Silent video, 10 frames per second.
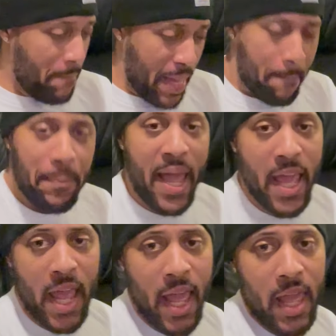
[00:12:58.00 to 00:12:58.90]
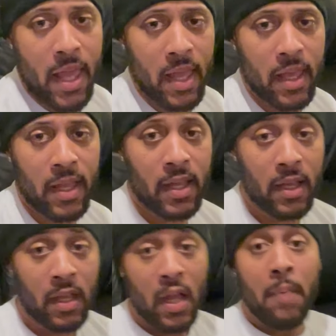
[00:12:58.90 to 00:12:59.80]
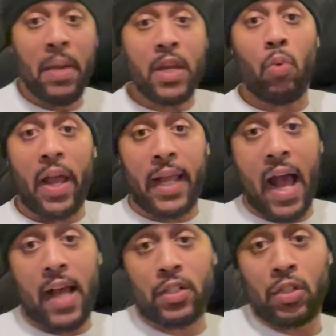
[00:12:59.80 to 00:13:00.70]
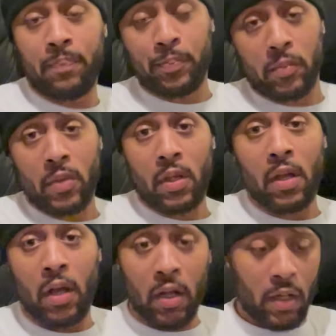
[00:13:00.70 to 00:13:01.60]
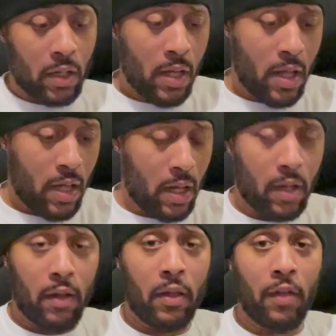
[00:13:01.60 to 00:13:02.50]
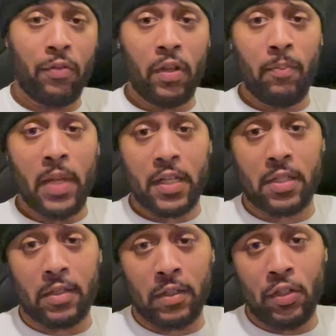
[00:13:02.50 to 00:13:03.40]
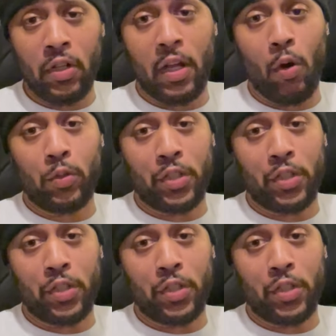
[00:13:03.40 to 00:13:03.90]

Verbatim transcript: Big payday. But anyway, guys, uh, if you missed, you can go